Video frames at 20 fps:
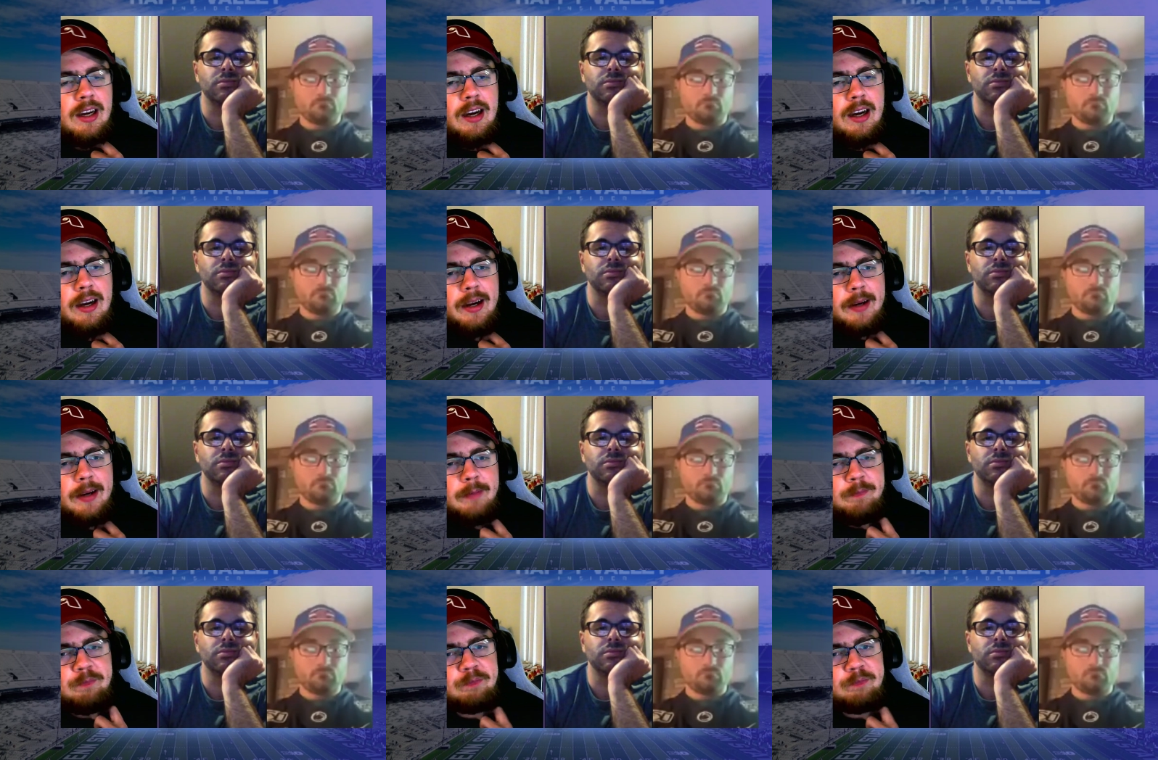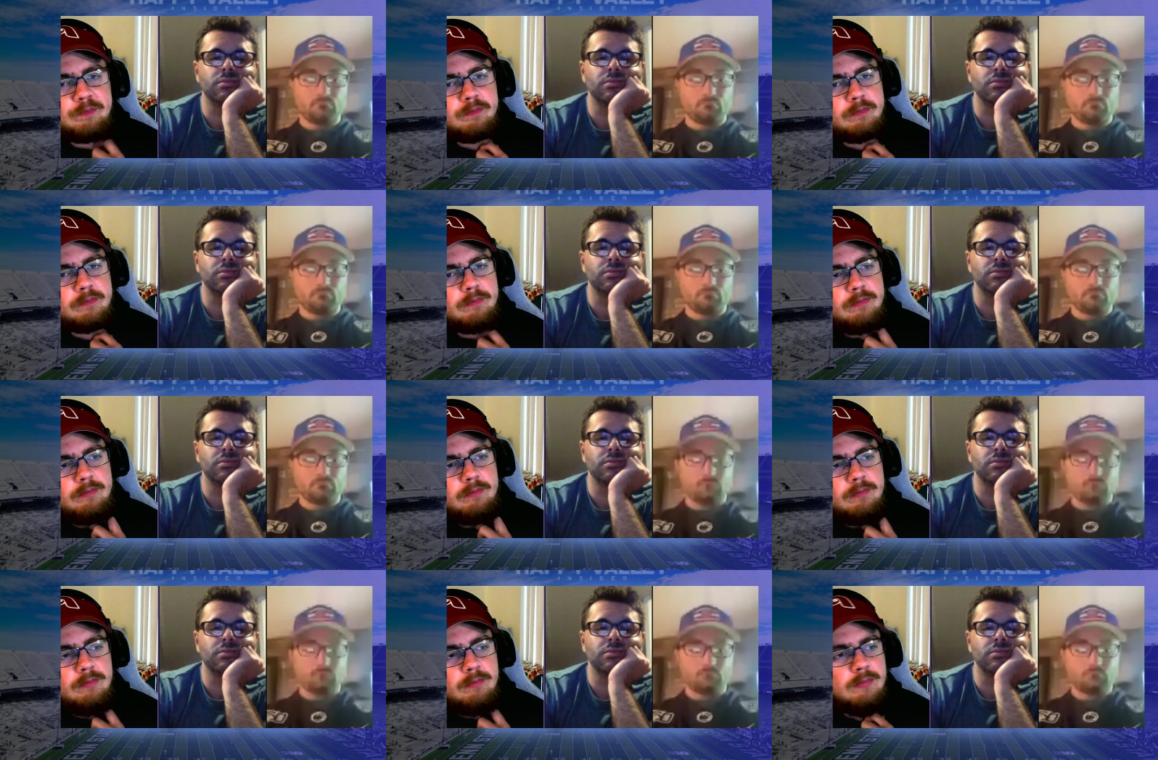Speaker 1: Um,
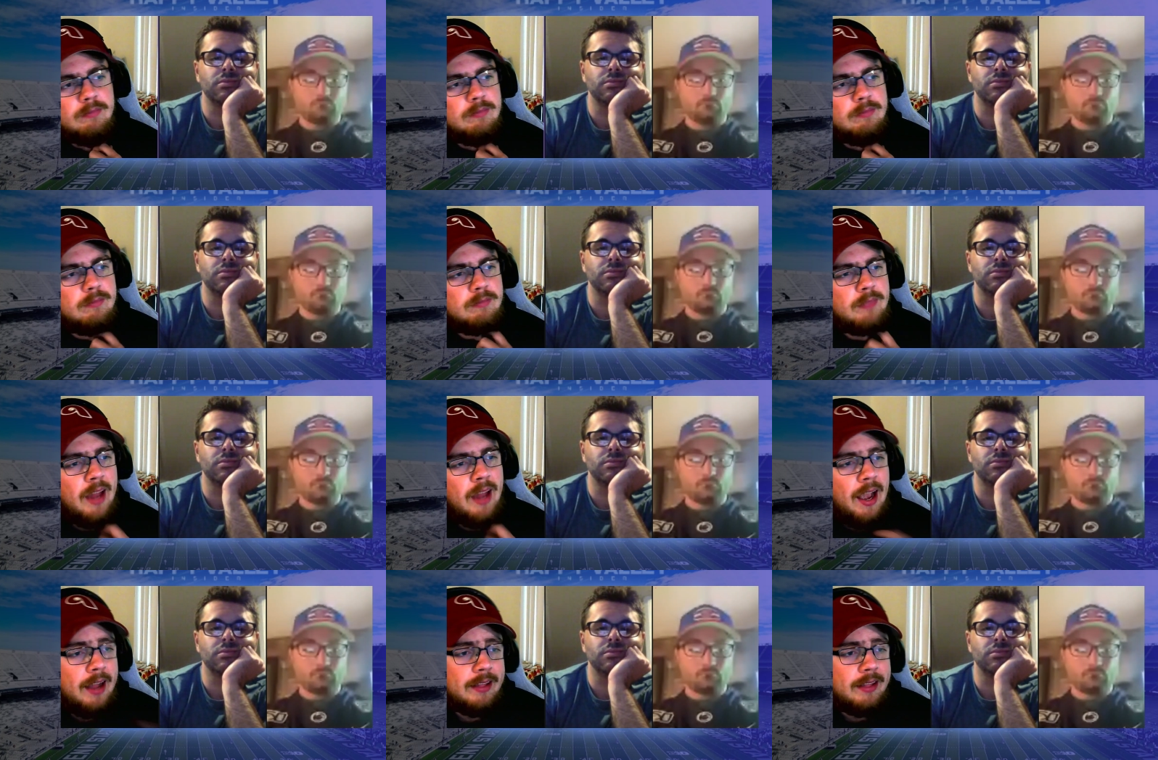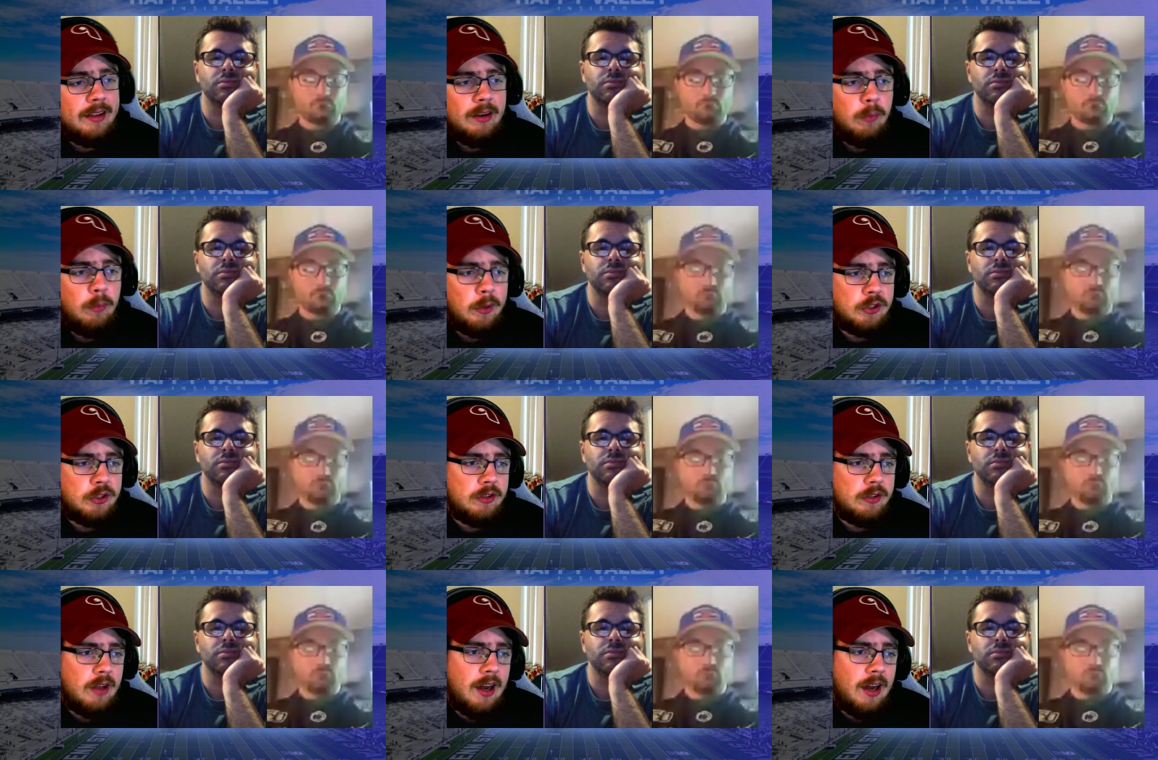Anthony, what's
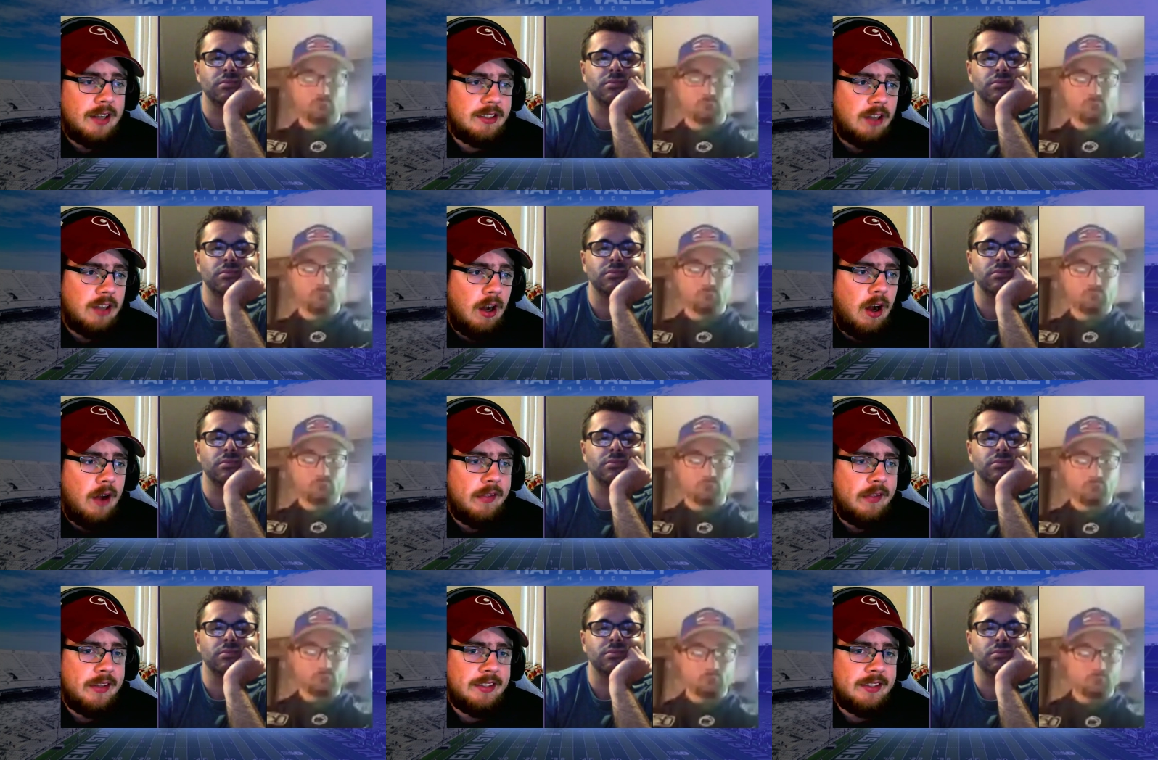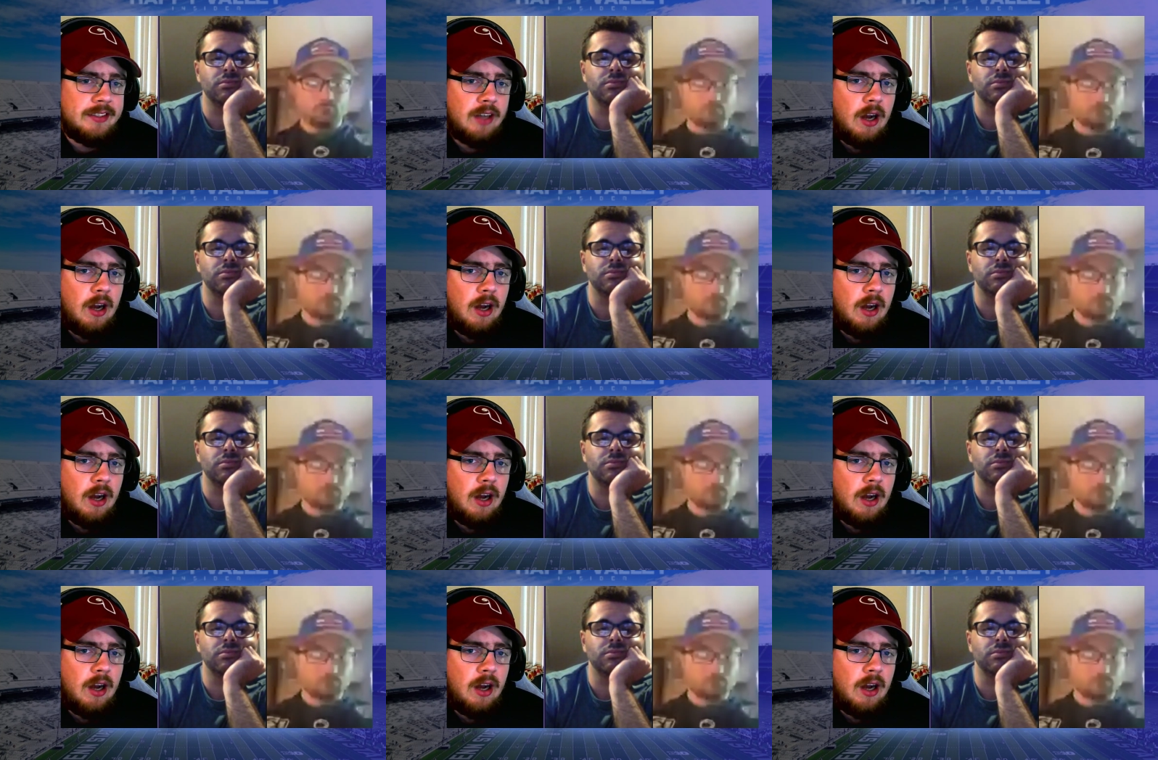your thoughts on this